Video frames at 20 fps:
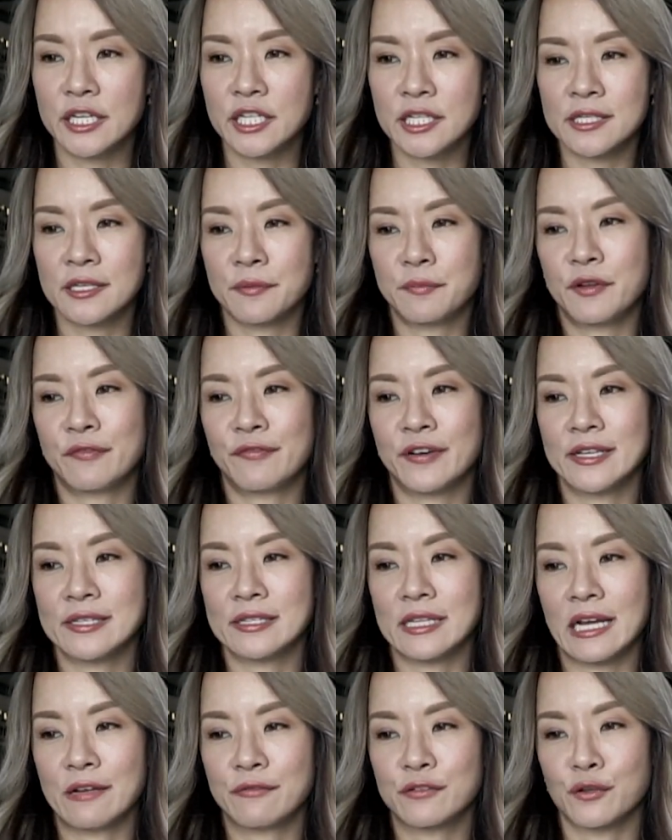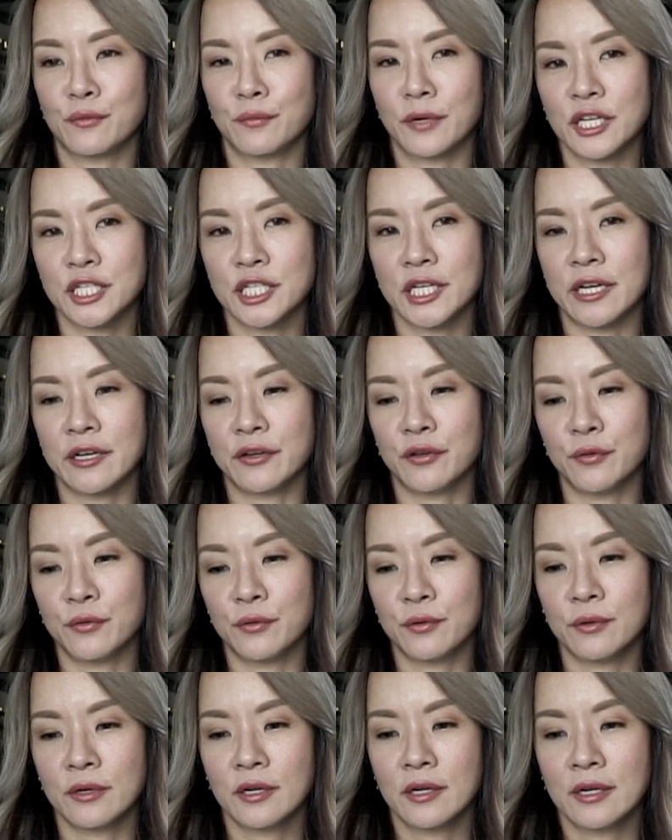It just simplifies life so much, and
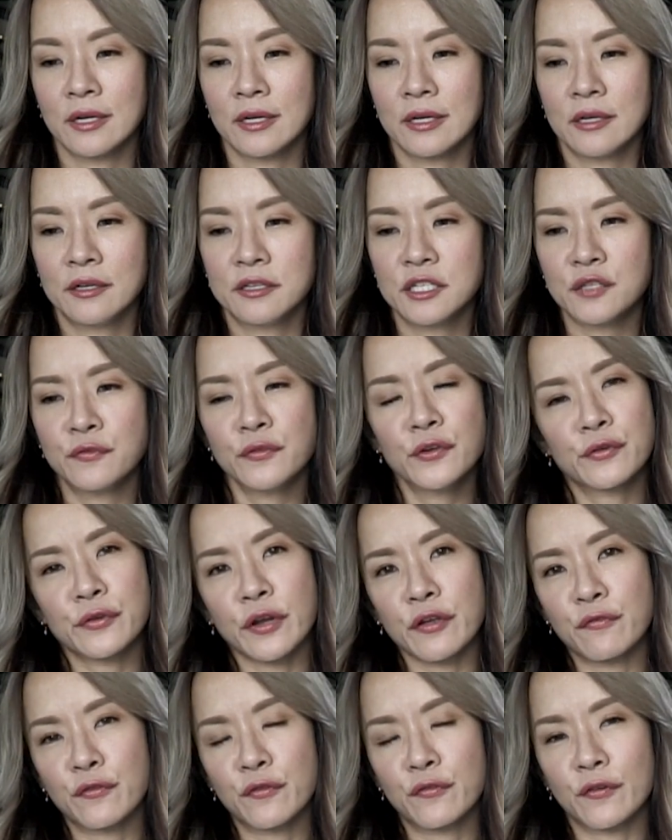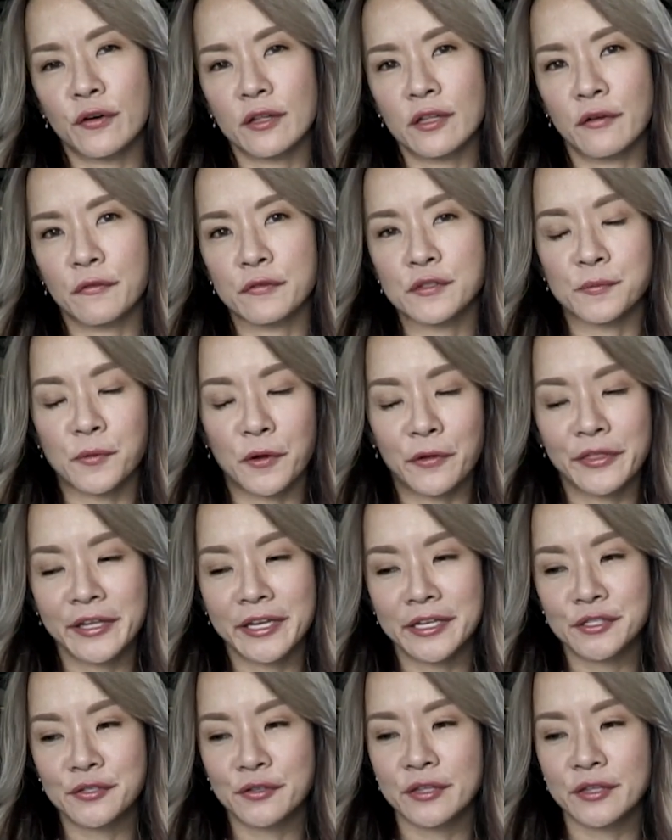you just feel grateful for a lot of small things.